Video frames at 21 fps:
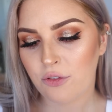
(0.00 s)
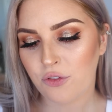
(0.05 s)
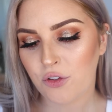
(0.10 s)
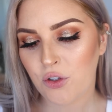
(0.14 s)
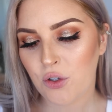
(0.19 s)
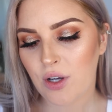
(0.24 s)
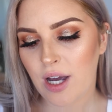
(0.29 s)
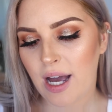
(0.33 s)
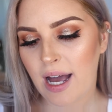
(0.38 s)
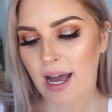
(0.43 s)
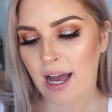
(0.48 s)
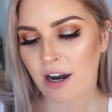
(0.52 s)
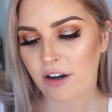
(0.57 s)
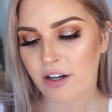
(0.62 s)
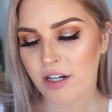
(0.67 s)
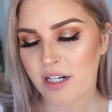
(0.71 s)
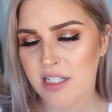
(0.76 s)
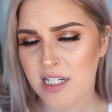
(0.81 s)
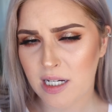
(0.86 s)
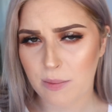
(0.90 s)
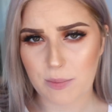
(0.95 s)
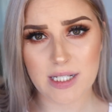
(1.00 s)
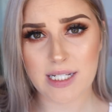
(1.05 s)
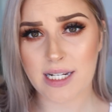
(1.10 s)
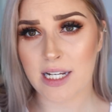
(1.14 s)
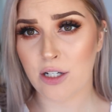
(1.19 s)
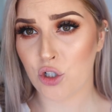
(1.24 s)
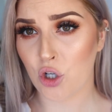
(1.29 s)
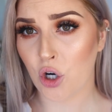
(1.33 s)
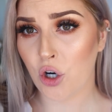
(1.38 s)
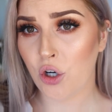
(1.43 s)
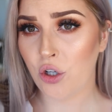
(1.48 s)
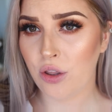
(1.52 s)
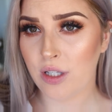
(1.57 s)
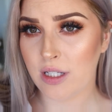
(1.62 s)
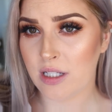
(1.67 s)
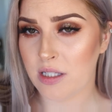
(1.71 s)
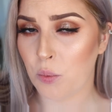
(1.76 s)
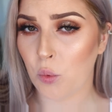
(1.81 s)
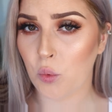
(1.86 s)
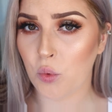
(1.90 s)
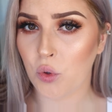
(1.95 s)
If you are a deeper skin tone,
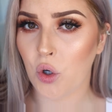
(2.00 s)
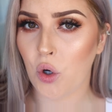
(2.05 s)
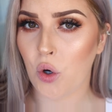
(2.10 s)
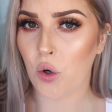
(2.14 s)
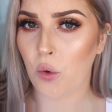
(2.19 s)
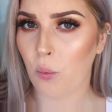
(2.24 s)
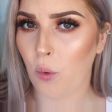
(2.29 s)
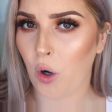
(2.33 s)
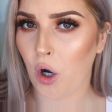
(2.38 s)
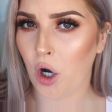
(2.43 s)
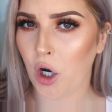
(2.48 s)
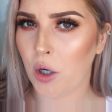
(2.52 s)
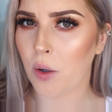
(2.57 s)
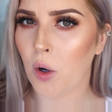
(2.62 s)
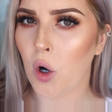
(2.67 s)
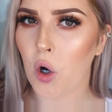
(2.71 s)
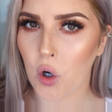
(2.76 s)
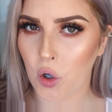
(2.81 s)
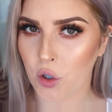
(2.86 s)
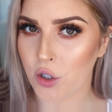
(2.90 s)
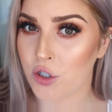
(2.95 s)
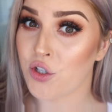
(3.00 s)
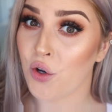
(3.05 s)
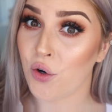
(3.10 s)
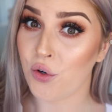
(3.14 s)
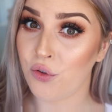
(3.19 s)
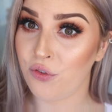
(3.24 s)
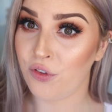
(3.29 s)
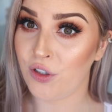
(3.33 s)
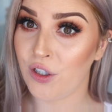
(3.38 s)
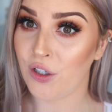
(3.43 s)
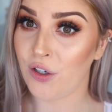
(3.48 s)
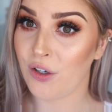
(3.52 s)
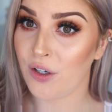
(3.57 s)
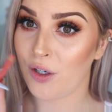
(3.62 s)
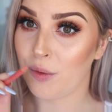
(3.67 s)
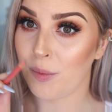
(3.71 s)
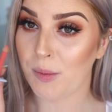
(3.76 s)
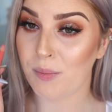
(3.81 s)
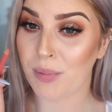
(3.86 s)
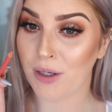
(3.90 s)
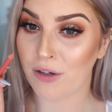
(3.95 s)
this will not work on its own for you.
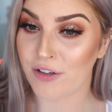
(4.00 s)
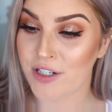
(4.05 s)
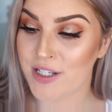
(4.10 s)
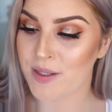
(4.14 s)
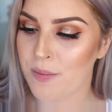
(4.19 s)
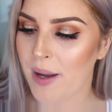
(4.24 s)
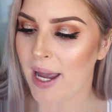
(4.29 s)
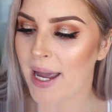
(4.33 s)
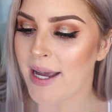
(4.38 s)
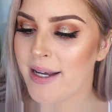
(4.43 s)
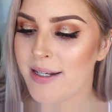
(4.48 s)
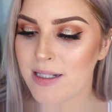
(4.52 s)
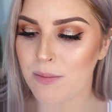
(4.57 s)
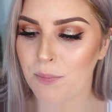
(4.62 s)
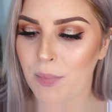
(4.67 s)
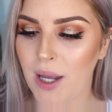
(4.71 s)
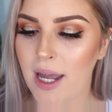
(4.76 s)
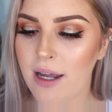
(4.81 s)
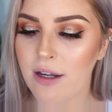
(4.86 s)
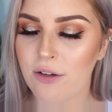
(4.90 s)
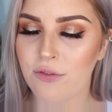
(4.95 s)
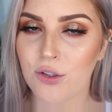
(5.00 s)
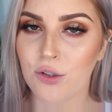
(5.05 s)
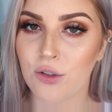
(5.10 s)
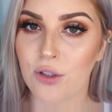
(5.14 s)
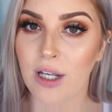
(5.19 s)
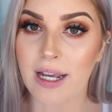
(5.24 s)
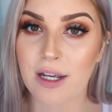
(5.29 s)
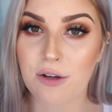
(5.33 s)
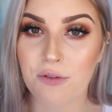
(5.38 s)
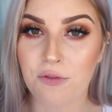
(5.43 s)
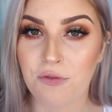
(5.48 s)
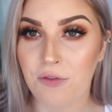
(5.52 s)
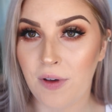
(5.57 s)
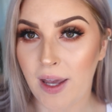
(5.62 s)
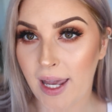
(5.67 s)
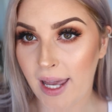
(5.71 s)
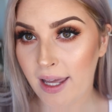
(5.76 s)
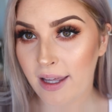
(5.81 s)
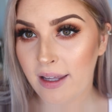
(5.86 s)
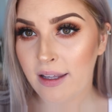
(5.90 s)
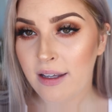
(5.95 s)
It'll be better as a base, but if you're like
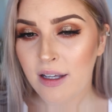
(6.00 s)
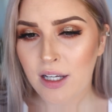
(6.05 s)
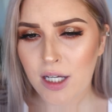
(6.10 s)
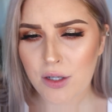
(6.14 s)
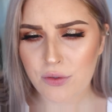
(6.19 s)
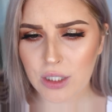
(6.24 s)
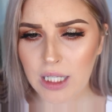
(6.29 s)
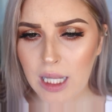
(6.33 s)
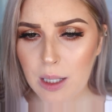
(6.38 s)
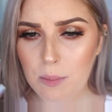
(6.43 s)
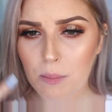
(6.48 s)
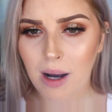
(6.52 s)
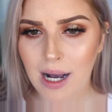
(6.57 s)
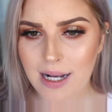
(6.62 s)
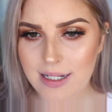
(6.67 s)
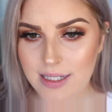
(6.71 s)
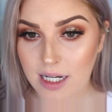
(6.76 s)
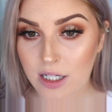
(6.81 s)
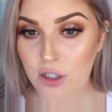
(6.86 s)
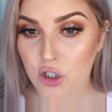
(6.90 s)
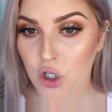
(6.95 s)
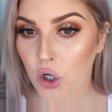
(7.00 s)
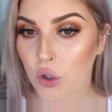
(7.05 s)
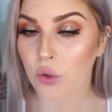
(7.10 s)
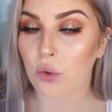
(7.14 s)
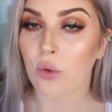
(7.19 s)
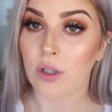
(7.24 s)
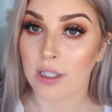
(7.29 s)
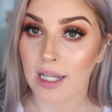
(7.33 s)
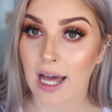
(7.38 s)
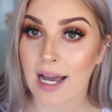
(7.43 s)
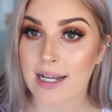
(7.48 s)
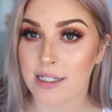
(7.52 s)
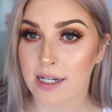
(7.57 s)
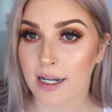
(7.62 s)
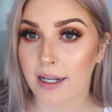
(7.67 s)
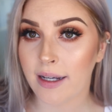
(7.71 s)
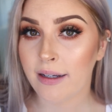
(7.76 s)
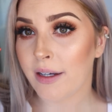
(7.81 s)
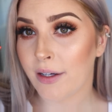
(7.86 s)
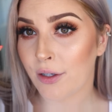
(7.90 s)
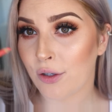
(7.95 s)
fair, if you're like my skin tone or
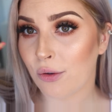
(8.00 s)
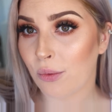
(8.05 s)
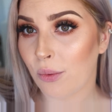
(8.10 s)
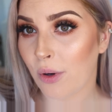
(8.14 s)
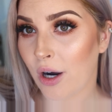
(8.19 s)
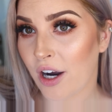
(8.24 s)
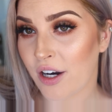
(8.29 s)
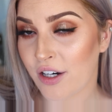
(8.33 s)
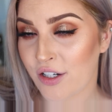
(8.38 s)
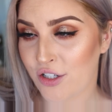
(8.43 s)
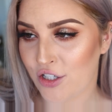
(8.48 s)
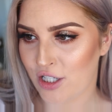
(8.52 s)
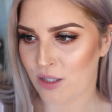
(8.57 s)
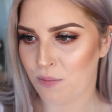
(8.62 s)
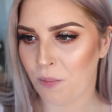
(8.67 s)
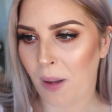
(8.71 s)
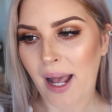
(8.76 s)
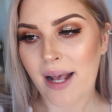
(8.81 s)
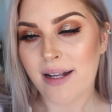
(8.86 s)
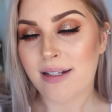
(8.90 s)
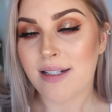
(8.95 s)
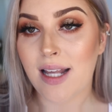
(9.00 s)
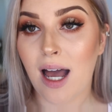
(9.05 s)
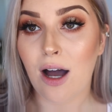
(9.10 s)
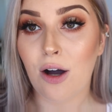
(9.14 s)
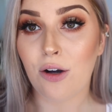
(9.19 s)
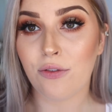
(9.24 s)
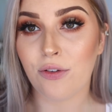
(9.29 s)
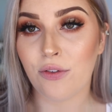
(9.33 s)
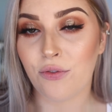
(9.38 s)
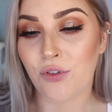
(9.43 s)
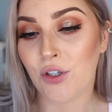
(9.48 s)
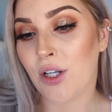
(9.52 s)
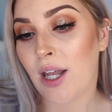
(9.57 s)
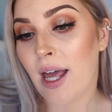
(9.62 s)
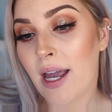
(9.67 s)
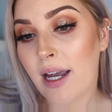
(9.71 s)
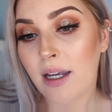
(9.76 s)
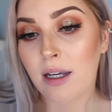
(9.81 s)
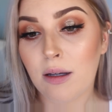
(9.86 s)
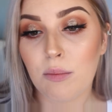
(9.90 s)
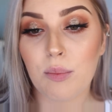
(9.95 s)
lighter, it'll work just by itself. If you
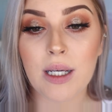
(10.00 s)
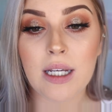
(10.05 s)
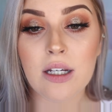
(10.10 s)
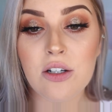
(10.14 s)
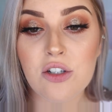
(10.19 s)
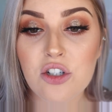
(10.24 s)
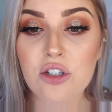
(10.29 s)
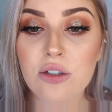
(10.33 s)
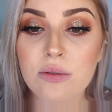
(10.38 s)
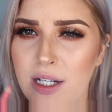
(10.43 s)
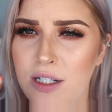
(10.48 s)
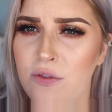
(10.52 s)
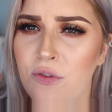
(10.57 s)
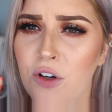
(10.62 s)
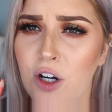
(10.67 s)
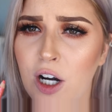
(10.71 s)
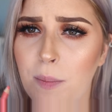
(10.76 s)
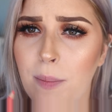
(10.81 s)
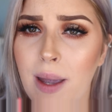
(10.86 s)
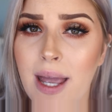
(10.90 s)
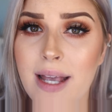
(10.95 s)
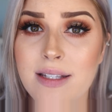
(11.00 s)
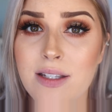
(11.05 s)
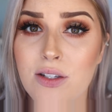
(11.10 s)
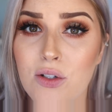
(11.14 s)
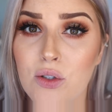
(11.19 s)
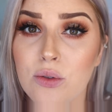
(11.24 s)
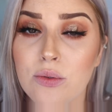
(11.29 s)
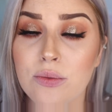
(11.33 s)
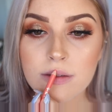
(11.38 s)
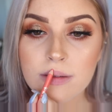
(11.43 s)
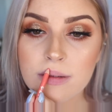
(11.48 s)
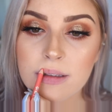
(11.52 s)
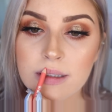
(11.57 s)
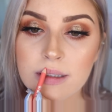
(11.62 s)
like a peach, it's very pastel.